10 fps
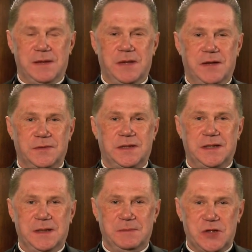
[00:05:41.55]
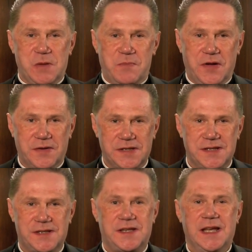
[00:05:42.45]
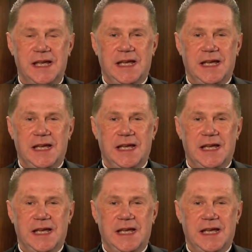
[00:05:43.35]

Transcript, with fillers: about Bishop Perez's